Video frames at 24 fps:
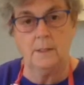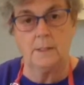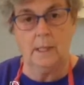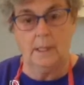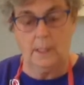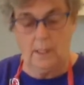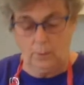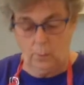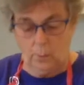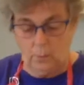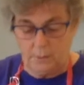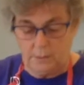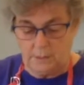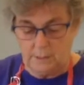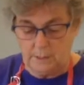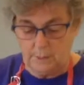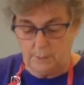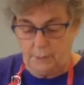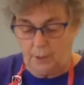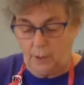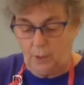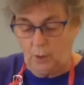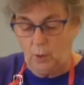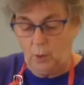and I want to
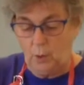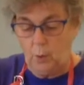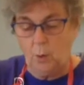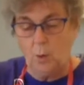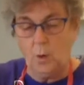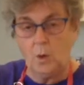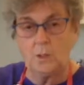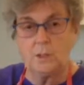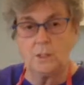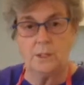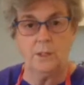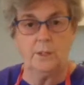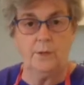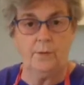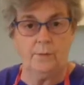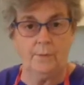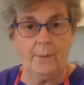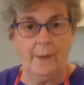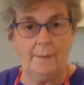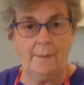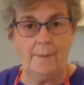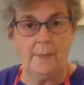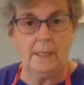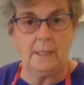put a quarter of
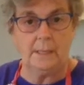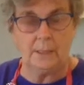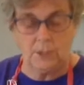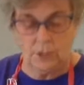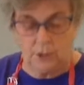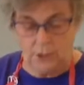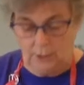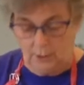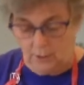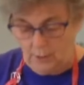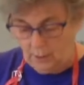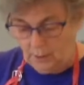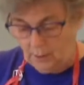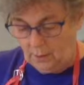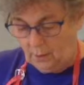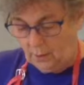my mixture